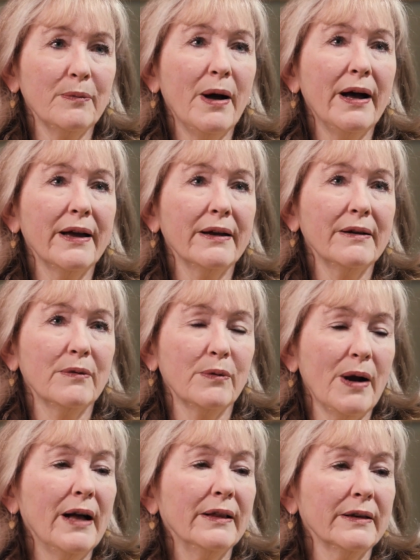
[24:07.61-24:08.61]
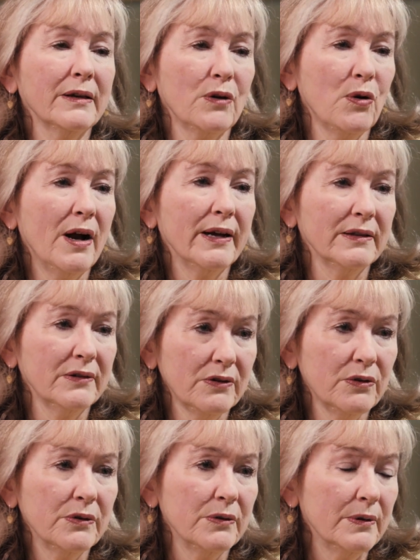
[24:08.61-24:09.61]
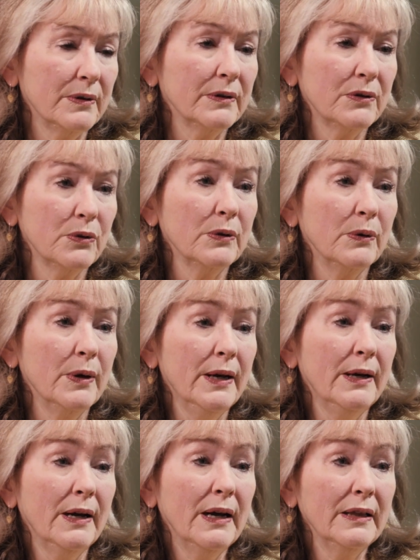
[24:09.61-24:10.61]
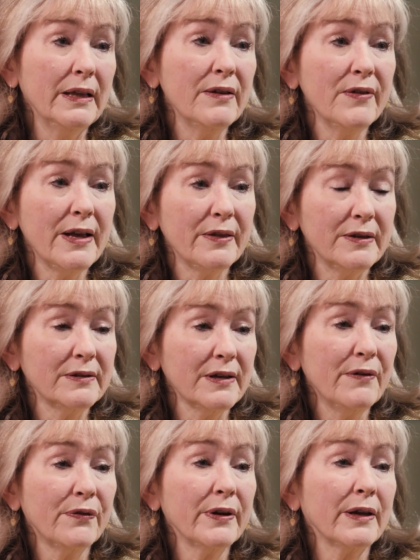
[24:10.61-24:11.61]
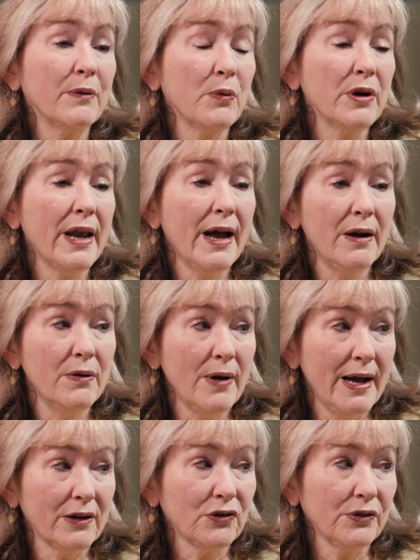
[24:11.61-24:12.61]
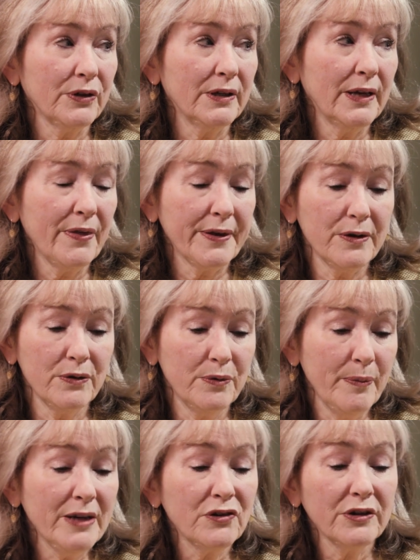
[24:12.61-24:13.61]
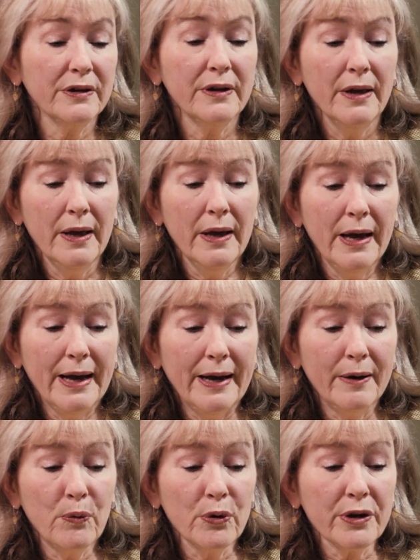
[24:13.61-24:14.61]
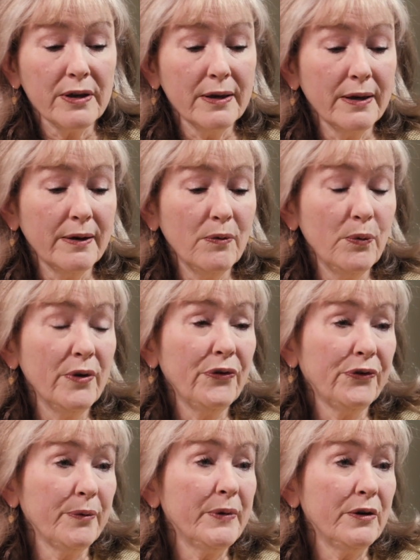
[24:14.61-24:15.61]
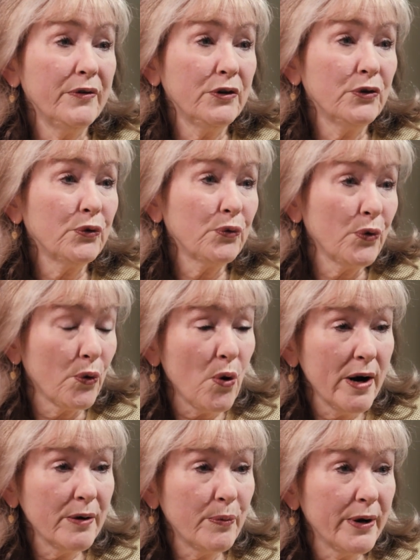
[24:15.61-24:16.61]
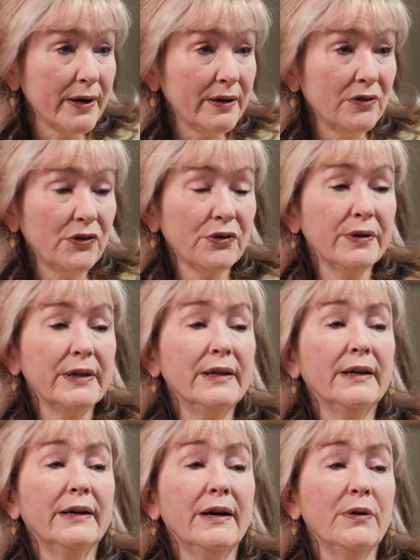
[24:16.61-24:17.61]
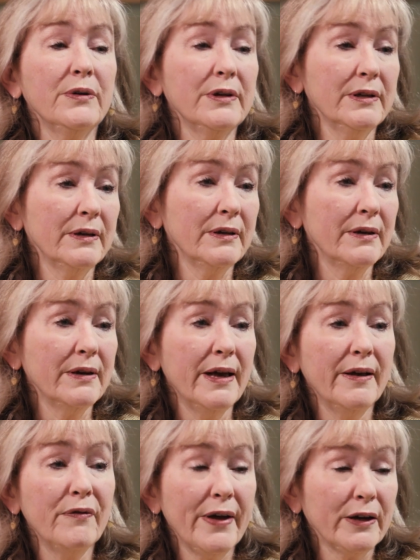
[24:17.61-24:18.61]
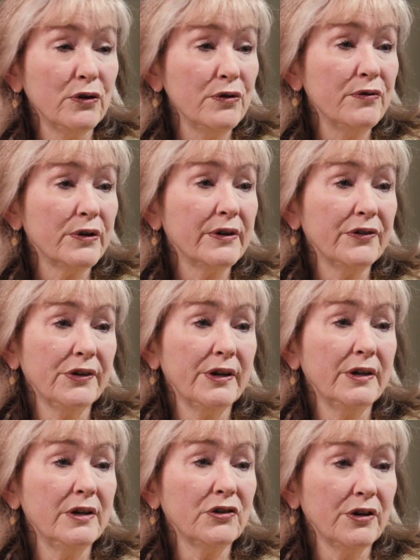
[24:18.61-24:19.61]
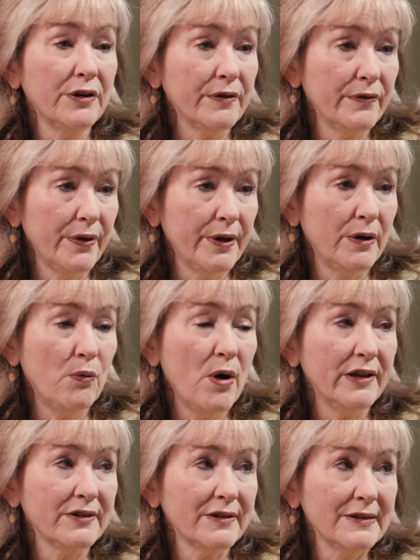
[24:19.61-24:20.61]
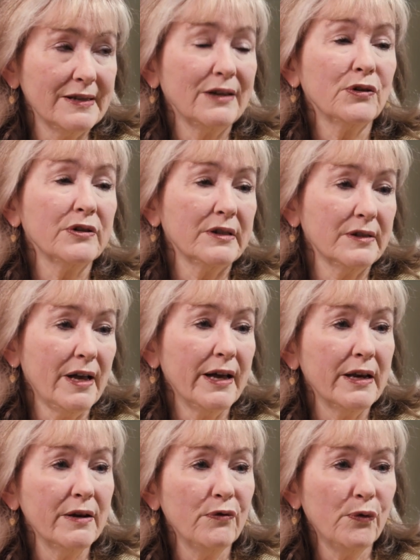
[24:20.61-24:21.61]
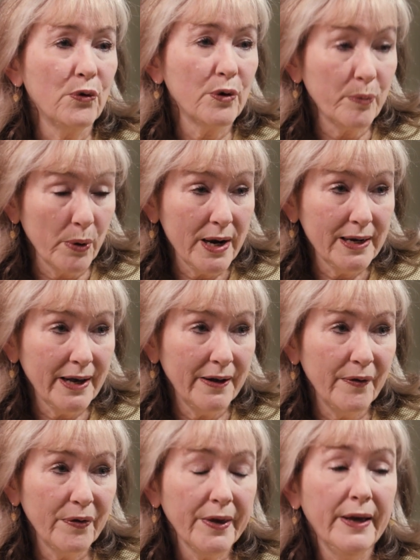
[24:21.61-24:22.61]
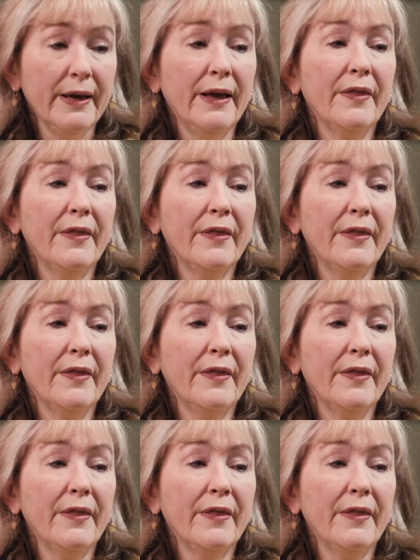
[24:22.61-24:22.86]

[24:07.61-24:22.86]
my rallying cry, is to alleviate the suffering. And we're now actually, I think you'd mentioned, working with some individuals with acquired brain injury out in Vancouver. It's an initiative, the Watson Center Society for Brain Health,